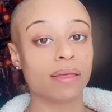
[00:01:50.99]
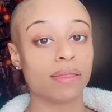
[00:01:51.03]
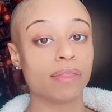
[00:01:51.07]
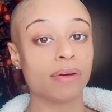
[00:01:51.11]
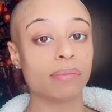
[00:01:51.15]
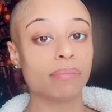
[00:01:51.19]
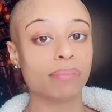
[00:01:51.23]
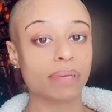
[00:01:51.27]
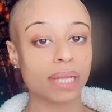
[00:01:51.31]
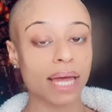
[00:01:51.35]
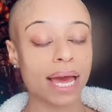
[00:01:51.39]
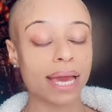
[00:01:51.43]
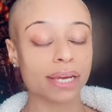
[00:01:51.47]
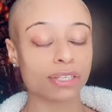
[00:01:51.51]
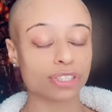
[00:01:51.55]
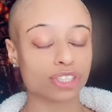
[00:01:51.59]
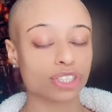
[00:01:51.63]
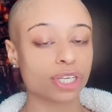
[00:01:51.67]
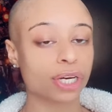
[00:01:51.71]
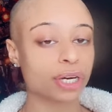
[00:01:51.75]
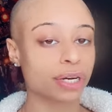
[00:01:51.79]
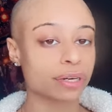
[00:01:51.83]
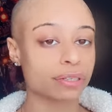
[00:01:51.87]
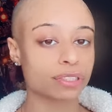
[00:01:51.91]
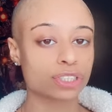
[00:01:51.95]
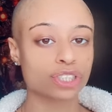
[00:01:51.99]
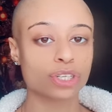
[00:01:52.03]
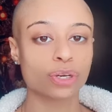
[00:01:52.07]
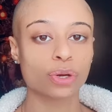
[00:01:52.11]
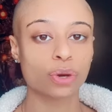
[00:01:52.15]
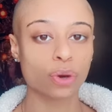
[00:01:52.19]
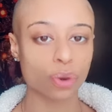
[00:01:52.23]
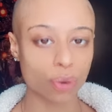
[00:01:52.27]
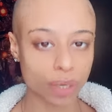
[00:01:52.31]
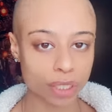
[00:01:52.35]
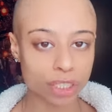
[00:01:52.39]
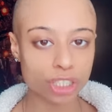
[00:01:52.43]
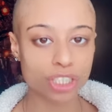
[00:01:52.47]
the black church
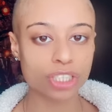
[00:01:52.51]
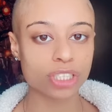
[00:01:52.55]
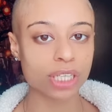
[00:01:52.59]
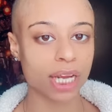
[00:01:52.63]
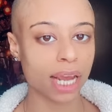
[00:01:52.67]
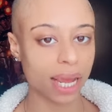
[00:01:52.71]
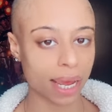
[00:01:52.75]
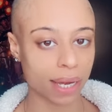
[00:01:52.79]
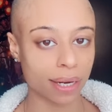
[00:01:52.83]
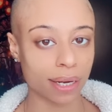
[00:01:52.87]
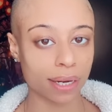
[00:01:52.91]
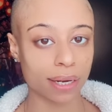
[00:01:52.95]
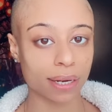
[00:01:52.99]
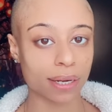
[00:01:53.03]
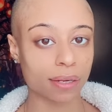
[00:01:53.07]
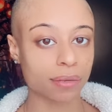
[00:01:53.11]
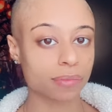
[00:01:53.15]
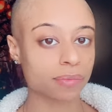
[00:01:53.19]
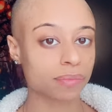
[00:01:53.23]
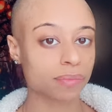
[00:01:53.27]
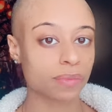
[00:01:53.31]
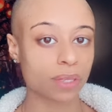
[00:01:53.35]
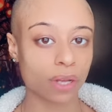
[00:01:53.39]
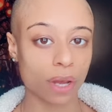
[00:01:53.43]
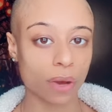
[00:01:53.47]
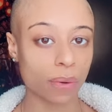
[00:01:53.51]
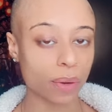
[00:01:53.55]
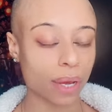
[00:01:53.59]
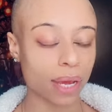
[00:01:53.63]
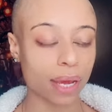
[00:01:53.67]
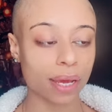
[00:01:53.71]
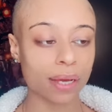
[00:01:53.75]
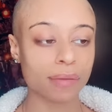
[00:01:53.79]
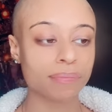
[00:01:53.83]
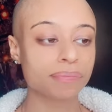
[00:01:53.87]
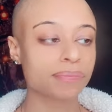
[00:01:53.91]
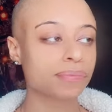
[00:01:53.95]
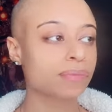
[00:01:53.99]
christianity
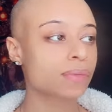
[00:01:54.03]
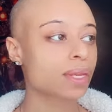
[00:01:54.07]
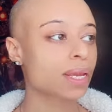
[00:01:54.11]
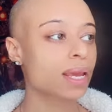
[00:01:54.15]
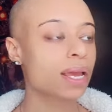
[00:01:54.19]
okay